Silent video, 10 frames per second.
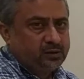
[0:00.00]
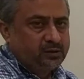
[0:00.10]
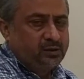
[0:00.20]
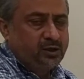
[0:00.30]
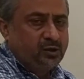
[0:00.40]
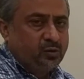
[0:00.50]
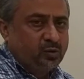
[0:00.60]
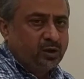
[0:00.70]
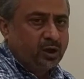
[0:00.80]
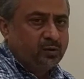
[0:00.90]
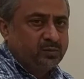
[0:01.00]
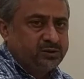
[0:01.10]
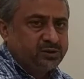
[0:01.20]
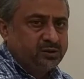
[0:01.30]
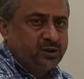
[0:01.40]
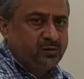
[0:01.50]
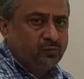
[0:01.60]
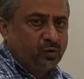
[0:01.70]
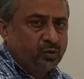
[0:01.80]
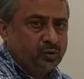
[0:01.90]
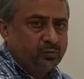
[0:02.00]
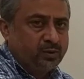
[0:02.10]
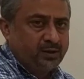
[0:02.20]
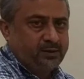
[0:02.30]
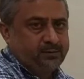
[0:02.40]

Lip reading: they know how much they want to buy.